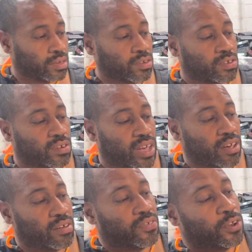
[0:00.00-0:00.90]
So
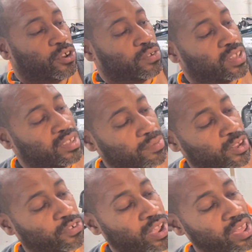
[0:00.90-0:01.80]
now, if you're doing the DB
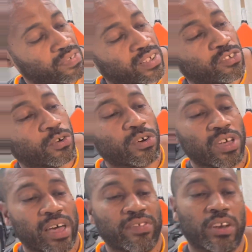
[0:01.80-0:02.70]
Drive, it's all
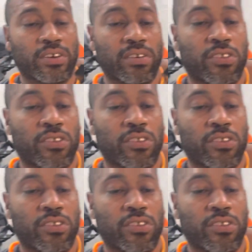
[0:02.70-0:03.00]
you have to do.